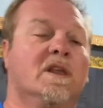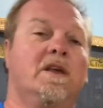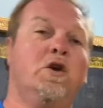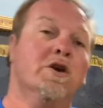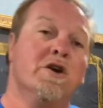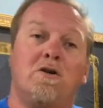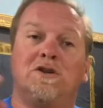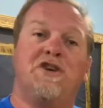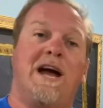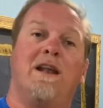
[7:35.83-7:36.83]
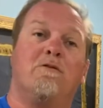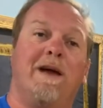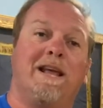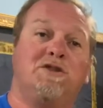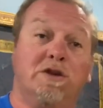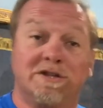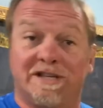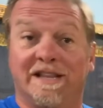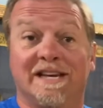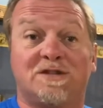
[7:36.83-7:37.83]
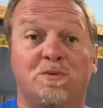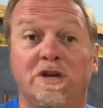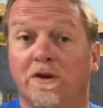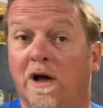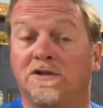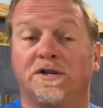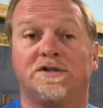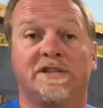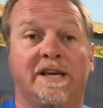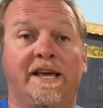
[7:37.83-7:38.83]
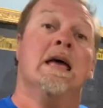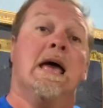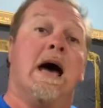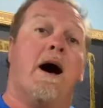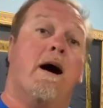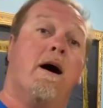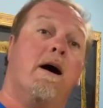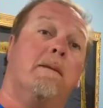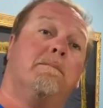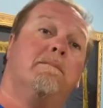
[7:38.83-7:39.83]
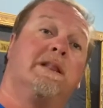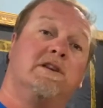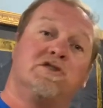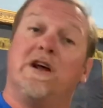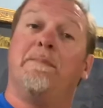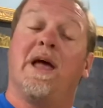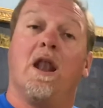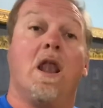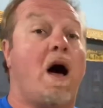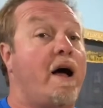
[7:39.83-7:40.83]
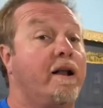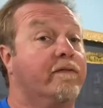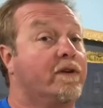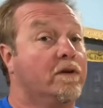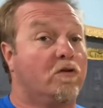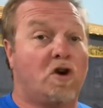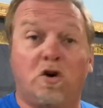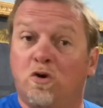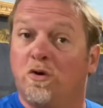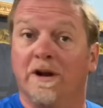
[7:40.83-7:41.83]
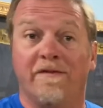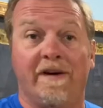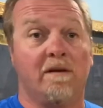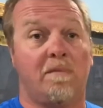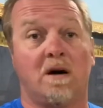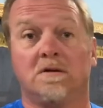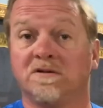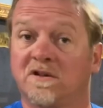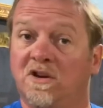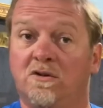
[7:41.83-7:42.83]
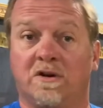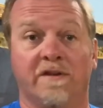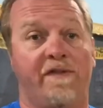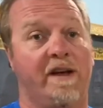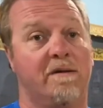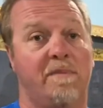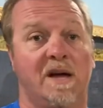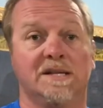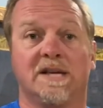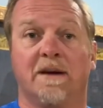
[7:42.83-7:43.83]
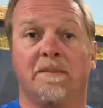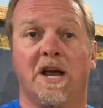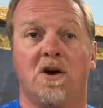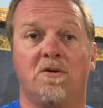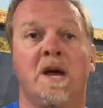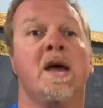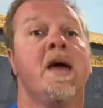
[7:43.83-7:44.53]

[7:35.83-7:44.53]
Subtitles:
You can go into Shiloh Relics. You can see this one. You can also see, but there's going to be a lot of cool Confederate buckles, cool Confederate buttons coming on.